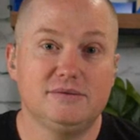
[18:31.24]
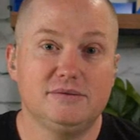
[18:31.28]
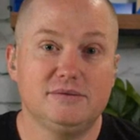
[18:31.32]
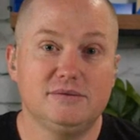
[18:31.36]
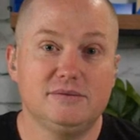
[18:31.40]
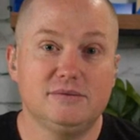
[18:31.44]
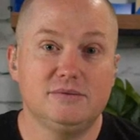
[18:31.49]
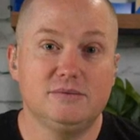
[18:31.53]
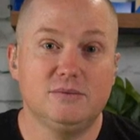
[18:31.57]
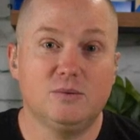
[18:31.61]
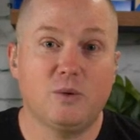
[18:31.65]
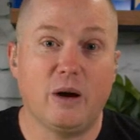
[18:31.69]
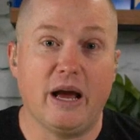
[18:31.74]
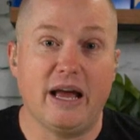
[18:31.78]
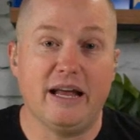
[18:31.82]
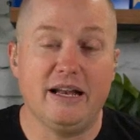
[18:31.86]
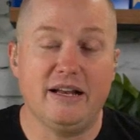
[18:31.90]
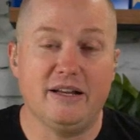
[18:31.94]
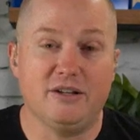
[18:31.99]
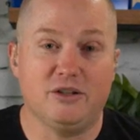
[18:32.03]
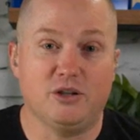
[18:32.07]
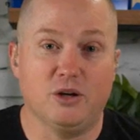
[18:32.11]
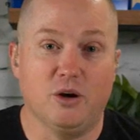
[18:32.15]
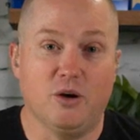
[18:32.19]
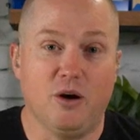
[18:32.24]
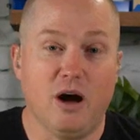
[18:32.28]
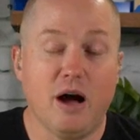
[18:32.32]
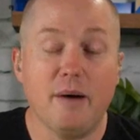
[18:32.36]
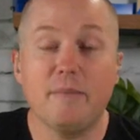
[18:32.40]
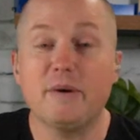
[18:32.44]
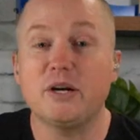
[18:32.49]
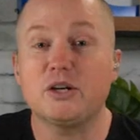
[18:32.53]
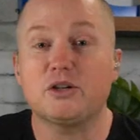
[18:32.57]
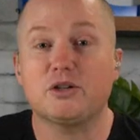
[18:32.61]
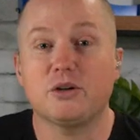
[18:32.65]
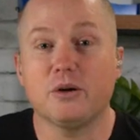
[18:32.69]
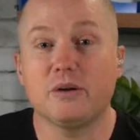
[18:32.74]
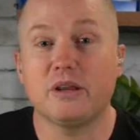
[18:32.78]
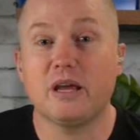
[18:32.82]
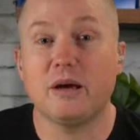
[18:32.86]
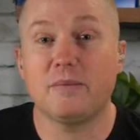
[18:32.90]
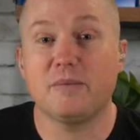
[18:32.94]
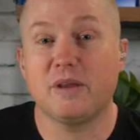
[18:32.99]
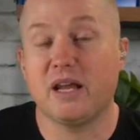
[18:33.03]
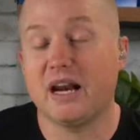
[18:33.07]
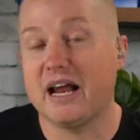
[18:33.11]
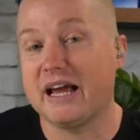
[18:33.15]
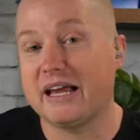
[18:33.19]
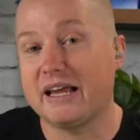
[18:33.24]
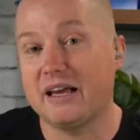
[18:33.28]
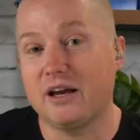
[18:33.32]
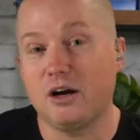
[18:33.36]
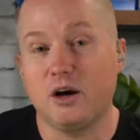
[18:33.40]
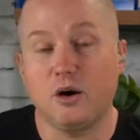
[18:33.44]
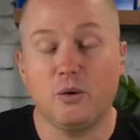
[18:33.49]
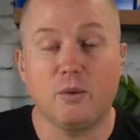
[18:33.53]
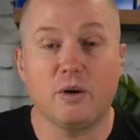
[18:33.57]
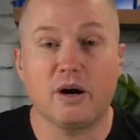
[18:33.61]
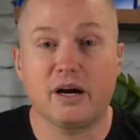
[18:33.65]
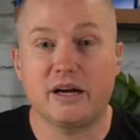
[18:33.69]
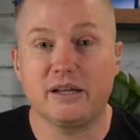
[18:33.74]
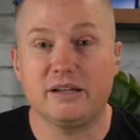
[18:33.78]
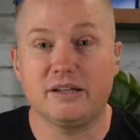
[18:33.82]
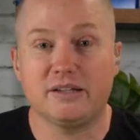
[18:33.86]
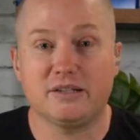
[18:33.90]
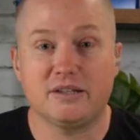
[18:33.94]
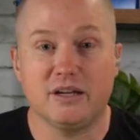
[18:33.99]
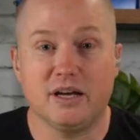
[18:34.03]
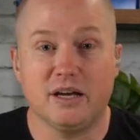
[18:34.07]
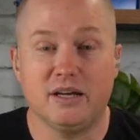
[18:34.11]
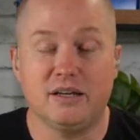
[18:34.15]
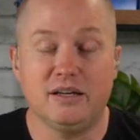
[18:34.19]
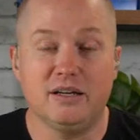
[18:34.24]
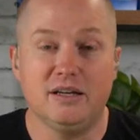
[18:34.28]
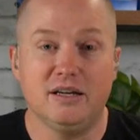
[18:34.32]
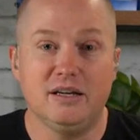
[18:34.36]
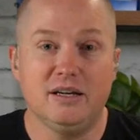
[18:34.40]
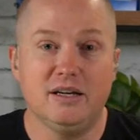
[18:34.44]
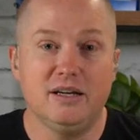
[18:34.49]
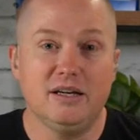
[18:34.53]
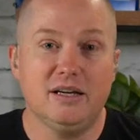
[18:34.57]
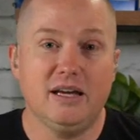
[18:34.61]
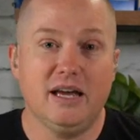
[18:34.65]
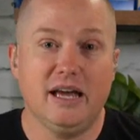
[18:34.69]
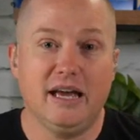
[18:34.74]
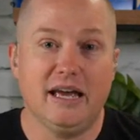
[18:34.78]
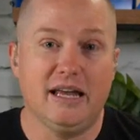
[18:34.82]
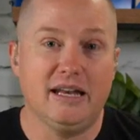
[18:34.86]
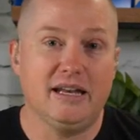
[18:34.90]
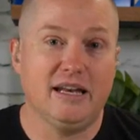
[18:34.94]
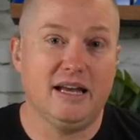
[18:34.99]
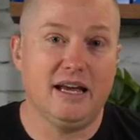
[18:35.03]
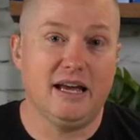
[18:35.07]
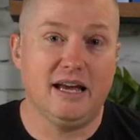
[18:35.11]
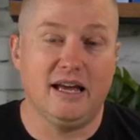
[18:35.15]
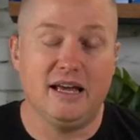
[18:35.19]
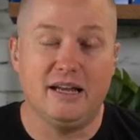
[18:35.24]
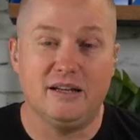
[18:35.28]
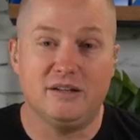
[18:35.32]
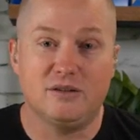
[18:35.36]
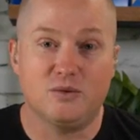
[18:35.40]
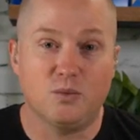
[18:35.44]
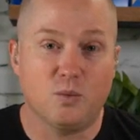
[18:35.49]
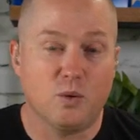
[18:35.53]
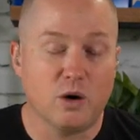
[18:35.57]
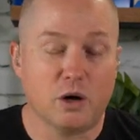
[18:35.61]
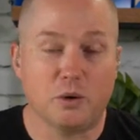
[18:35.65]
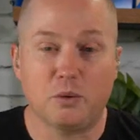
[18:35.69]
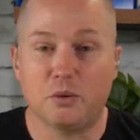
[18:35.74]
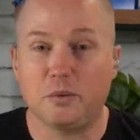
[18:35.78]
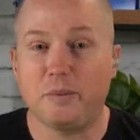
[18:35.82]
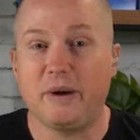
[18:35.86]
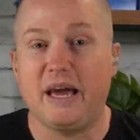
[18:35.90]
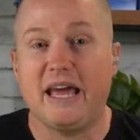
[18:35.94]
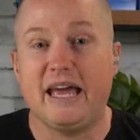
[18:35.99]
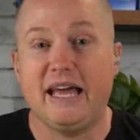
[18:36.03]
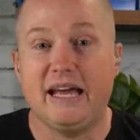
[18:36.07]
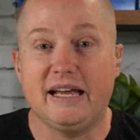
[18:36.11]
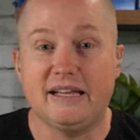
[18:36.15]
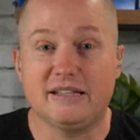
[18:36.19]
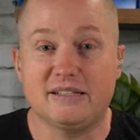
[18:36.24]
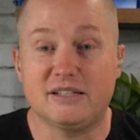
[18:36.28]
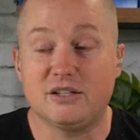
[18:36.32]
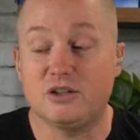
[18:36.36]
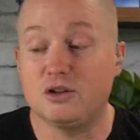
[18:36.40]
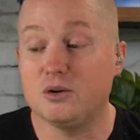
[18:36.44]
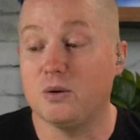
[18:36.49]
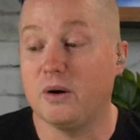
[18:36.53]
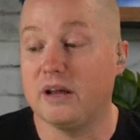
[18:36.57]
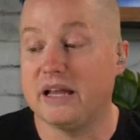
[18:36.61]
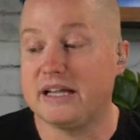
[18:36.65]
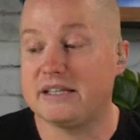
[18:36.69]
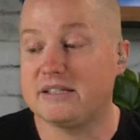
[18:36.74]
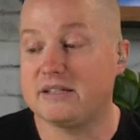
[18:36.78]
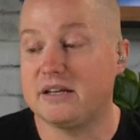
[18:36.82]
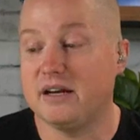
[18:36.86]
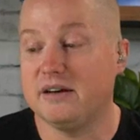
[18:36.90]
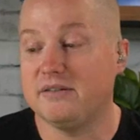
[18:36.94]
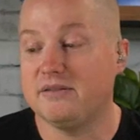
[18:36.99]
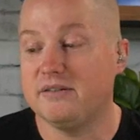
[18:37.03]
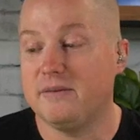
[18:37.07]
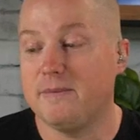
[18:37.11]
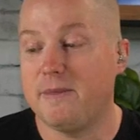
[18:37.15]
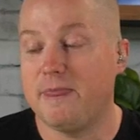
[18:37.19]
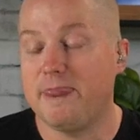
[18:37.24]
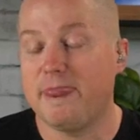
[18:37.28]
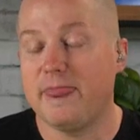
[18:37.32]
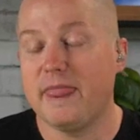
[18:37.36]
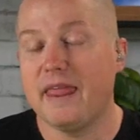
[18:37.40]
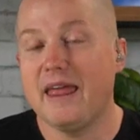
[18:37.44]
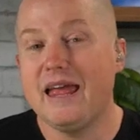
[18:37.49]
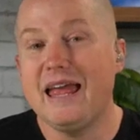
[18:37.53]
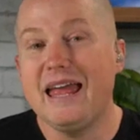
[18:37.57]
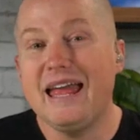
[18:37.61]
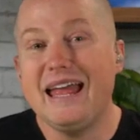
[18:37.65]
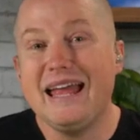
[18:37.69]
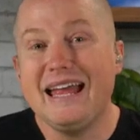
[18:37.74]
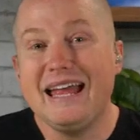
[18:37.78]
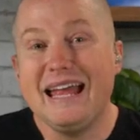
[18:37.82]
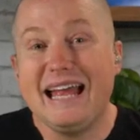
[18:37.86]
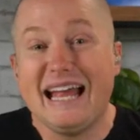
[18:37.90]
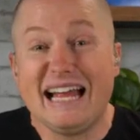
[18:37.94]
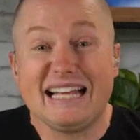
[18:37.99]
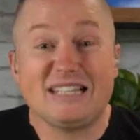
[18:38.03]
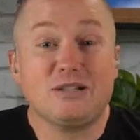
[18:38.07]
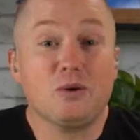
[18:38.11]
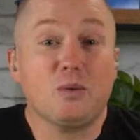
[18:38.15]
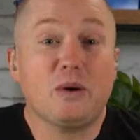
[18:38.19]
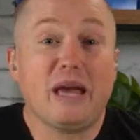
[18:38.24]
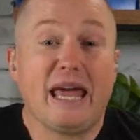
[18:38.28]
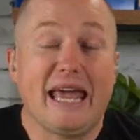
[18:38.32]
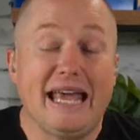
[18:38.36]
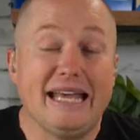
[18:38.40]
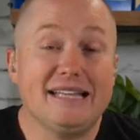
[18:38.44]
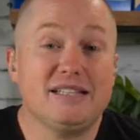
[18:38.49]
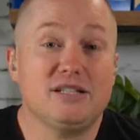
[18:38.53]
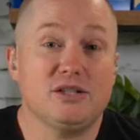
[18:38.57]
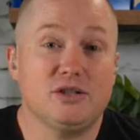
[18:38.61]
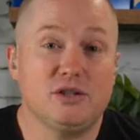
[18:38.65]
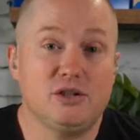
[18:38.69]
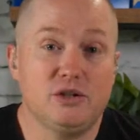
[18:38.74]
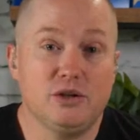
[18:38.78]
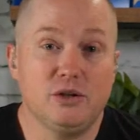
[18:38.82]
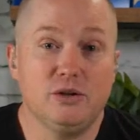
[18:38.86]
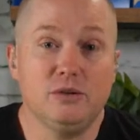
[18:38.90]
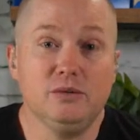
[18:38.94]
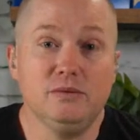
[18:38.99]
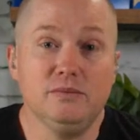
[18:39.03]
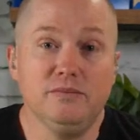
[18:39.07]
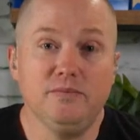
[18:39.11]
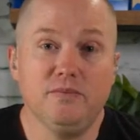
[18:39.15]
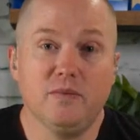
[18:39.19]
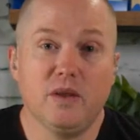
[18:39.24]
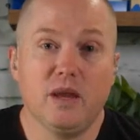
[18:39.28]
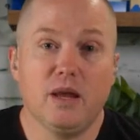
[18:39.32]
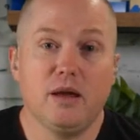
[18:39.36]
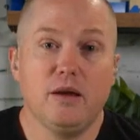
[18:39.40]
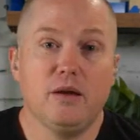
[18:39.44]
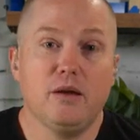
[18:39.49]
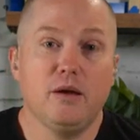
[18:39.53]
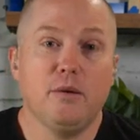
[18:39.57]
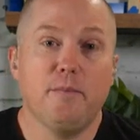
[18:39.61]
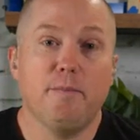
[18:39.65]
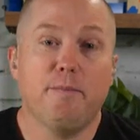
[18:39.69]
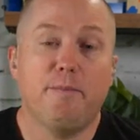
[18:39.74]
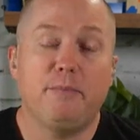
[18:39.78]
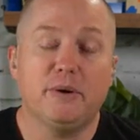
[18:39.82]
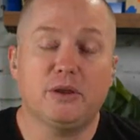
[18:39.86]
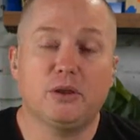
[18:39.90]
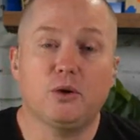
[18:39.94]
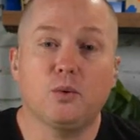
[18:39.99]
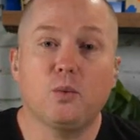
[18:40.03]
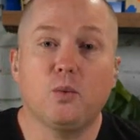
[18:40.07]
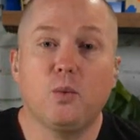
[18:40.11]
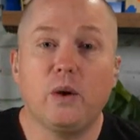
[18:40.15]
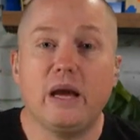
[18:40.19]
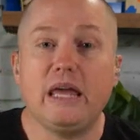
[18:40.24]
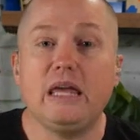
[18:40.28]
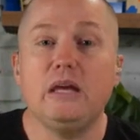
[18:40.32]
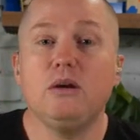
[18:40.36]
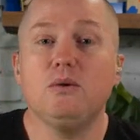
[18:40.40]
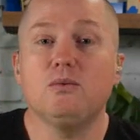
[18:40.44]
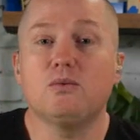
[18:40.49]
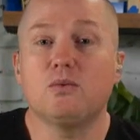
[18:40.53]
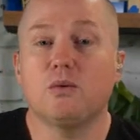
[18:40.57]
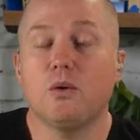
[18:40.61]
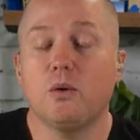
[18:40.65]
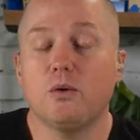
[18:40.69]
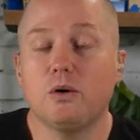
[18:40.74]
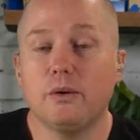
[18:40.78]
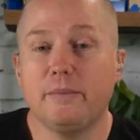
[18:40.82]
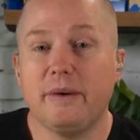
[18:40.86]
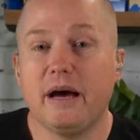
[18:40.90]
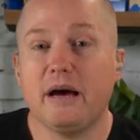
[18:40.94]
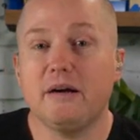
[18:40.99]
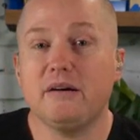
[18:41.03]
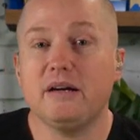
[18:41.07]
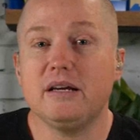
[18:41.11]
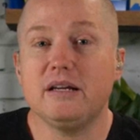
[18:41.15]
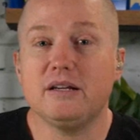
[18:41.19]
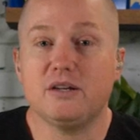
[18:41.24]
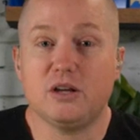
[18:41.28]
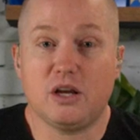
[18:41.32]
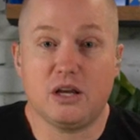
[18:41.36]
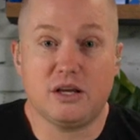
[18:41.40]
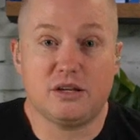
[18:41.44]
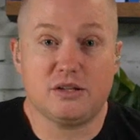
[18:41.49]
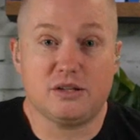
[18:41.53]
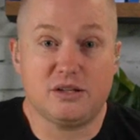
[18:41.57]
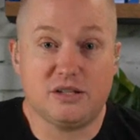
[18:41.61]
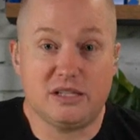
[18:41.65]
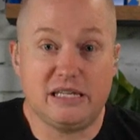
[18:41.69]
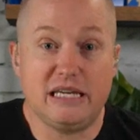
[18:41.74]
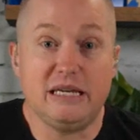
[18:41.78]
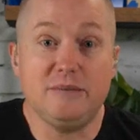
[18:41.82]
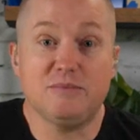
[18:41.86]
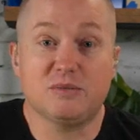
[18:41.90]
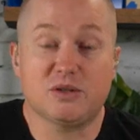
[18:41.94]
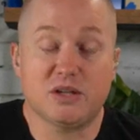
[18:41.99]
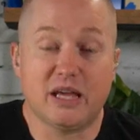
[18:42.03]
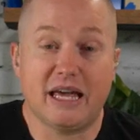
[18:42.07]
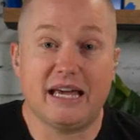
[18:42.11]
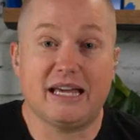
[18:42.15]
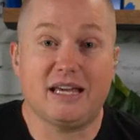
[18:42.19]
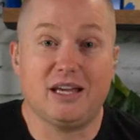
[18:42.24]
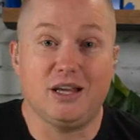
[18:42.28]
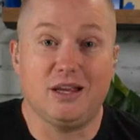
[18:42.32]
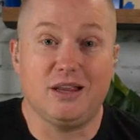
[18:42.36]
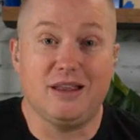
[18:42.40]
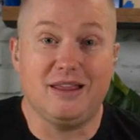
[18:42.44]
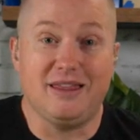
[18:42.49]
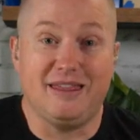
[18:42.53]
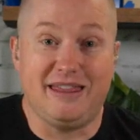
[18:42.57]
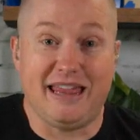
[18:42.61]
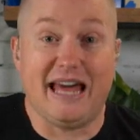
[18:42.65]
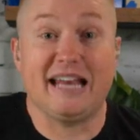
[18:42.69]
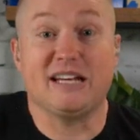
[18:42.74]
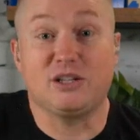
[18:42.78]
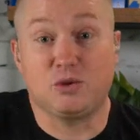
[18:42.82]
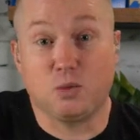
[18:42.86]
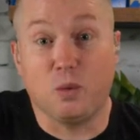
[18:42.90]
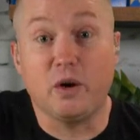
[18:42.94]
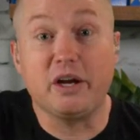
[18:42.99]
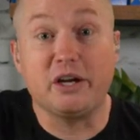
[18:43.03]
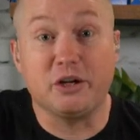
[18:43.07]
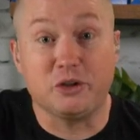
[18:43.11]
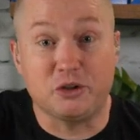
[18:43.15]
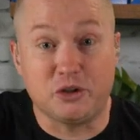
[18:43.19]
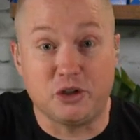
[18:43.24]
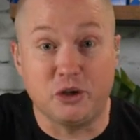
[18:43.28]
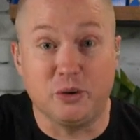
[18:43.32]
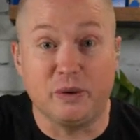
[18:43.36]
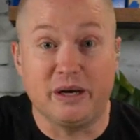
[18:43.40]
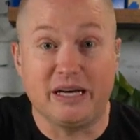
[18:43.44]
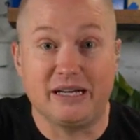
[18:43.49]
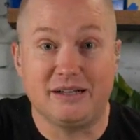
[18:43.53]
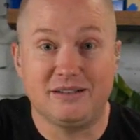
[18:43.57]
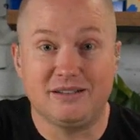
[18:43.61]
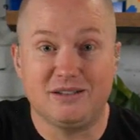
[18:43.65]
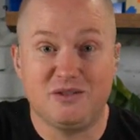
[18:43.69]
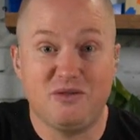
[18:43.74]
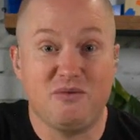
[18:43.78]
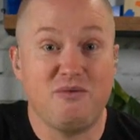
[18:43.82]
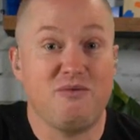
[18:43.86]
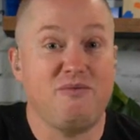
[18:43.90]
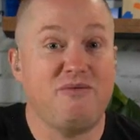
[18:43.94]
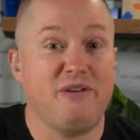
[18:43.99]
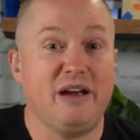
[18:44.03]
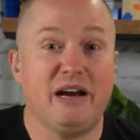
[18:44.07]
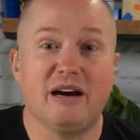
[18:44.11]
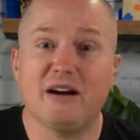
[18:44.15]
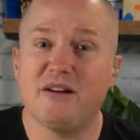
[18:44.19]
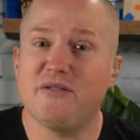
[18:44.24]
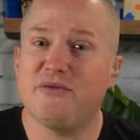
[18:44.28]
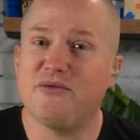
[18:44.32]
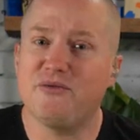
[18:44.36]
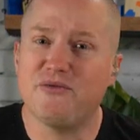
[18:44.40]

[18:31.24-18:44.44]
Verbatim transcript: Right. Right. And so I'm going to show them that I can go work in the sun and, and work with my hands and do all that stuff. That's okay to do, but the way you wrote about it seems like that is what you're doing very